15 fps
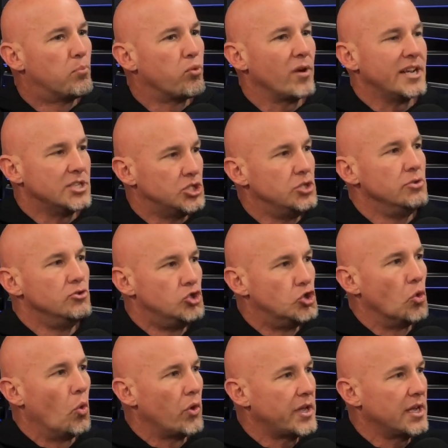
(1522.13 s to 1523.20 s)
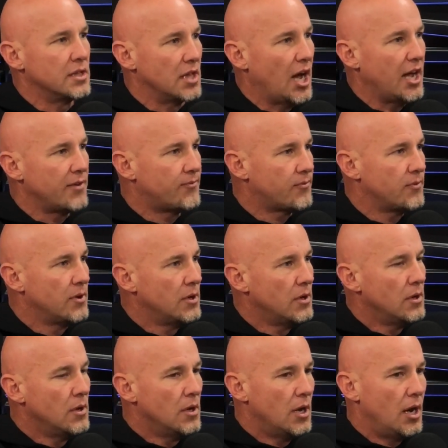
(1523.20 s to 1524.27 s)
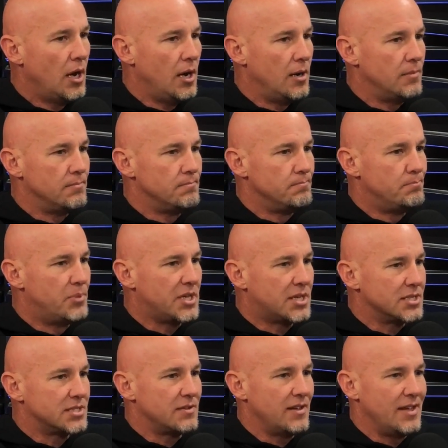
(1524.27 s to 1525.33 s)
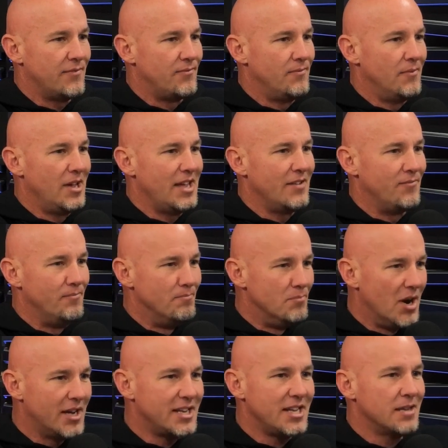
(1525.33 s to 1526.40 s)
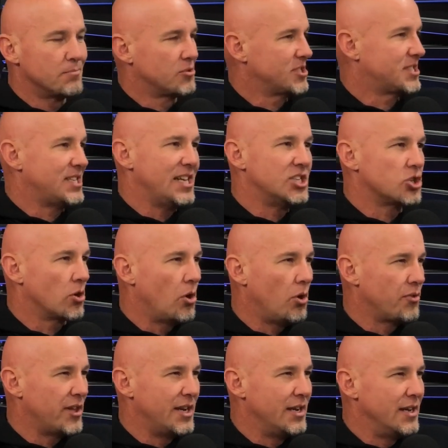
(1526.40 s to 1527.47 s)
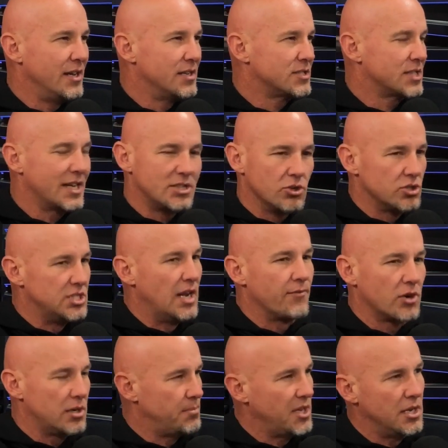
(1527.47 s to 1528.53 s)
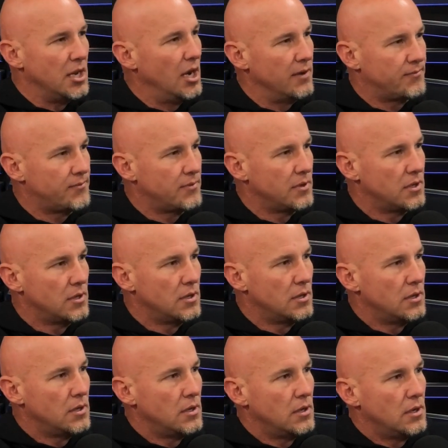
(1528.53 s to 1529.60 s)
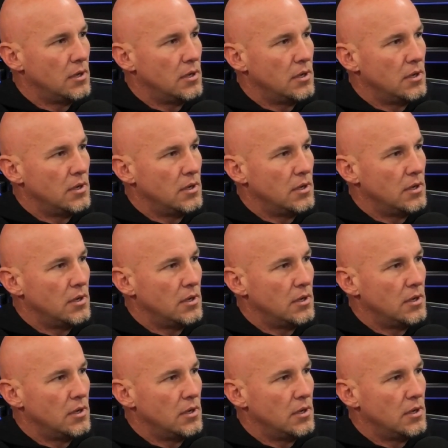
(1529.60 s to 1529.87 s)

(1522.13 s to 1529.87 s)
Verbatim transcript: brings you joy in life? Mm-hmm. Um, because if if money and prestige are all that it is, like, there's never going to be enough. Mm.